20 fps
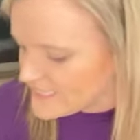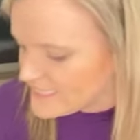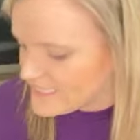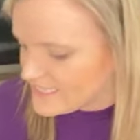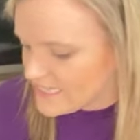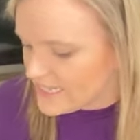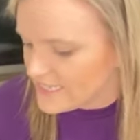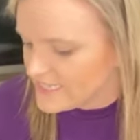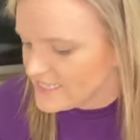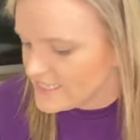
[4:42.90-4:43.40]

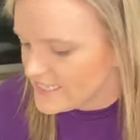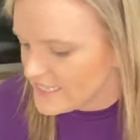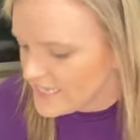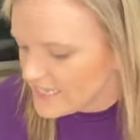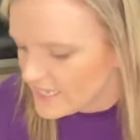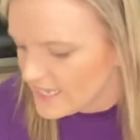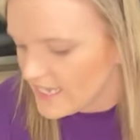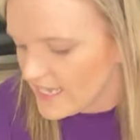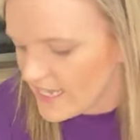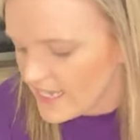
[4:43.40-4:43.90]

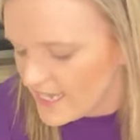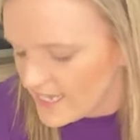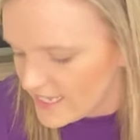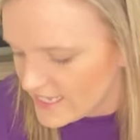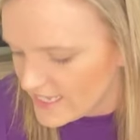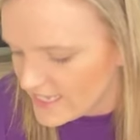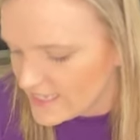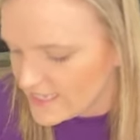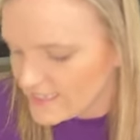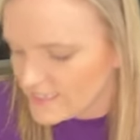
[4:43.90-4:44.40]
Scentsy
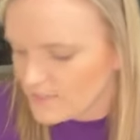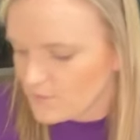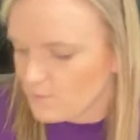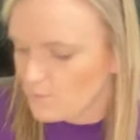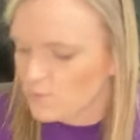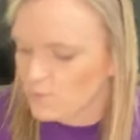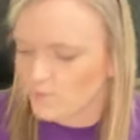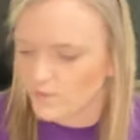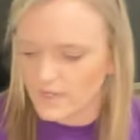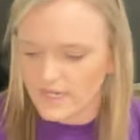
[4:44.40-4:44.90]
is
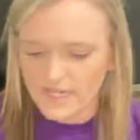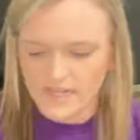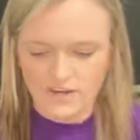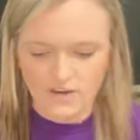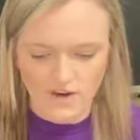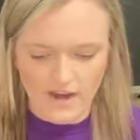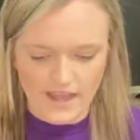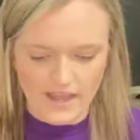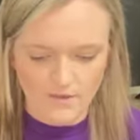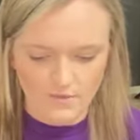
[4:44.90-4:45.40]
pretty
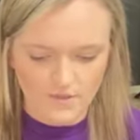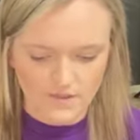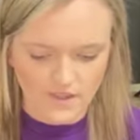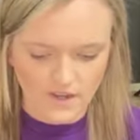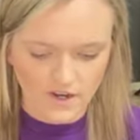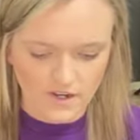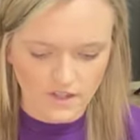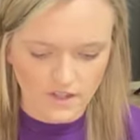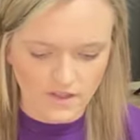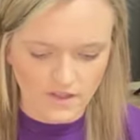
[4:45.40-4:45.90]
great with
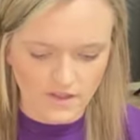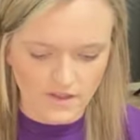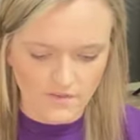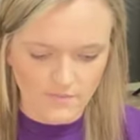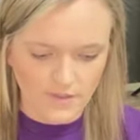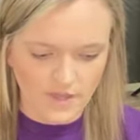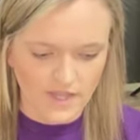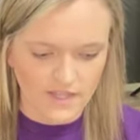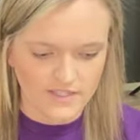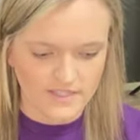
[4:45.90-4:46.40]
their club
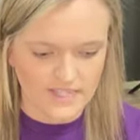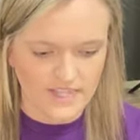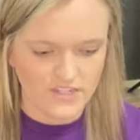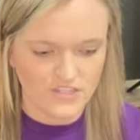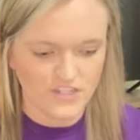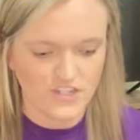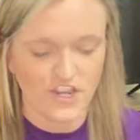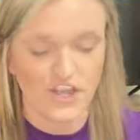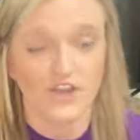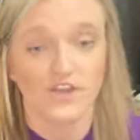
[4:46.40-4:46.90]
because they
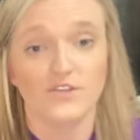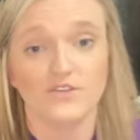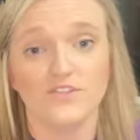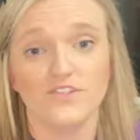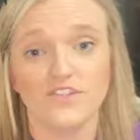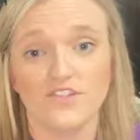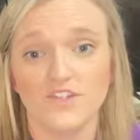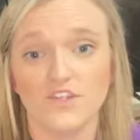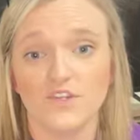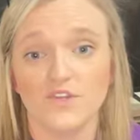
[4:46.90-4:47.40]

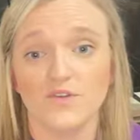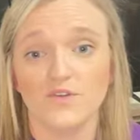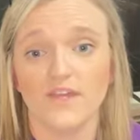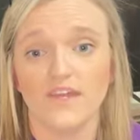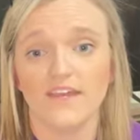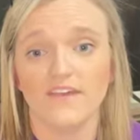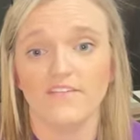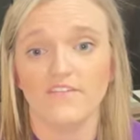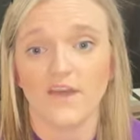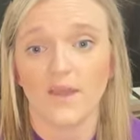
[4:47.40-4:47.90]
chose to
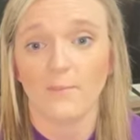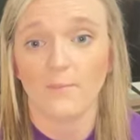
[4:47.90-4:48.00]
give a